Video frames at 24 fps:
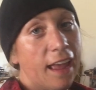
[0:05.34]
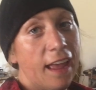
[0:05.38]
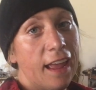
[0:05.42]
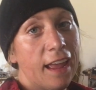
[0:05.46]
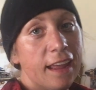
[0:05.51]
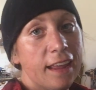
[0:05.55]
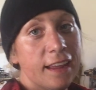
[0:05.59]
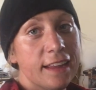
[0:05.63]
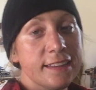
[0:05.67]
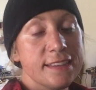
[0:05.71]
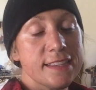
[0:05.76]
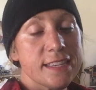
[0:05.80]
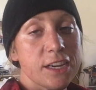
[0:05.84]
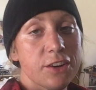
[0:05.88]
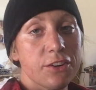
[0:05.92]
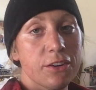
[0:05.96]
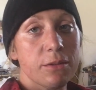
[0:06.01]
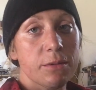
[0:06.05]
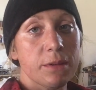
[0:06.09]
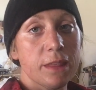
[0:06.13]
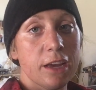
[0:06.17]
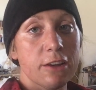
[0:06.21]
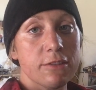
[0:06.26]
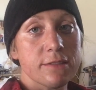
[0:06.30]
Hey, it's Sarah
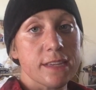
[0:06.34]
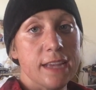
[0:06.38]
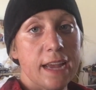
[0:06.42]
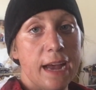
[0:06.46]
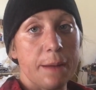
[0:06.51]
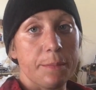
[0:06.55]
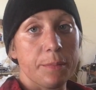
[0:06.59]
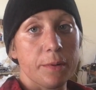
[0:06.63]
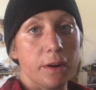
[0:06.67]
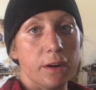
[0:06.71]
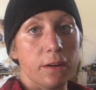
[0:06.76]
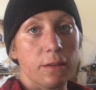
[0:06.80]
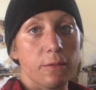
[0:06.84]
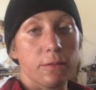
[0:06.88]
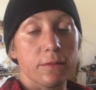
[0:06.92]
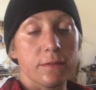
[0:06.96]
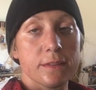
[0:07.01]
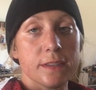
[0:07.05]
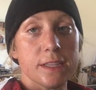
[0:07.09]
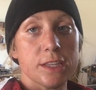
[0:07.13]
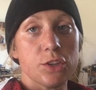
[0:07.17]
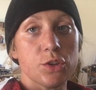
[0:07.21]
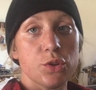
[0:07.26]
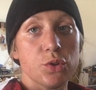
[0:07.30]
with House Capper.
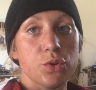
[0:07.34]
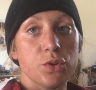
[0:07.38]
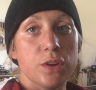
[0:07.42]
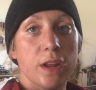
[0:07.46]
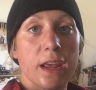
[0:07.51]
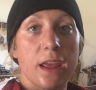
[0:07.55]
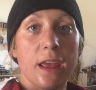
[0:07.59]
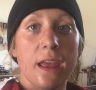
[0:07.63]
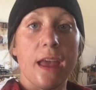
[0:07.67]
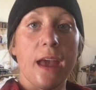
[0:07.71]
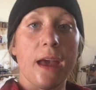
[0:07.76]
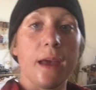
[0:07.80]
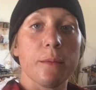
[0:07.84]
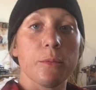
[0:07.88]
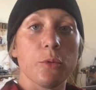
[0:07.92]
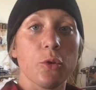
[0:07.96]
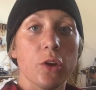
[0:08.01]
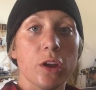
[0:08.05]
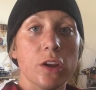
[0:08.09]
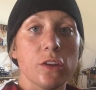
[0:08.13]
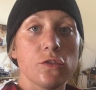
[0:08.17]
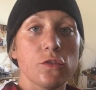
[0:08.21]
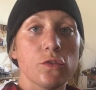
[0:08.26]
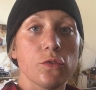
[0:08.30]
Today I'm
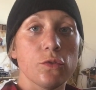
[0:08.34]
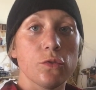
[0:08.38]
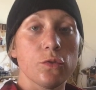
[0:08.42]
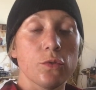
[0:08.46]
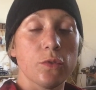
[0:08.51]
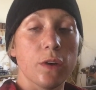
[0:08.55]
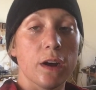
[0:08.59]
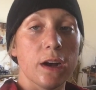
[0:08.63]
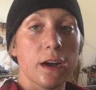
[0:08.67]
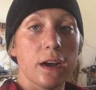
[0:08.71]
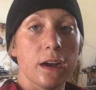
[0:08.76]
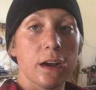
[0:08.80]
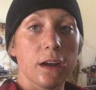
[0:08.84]
going to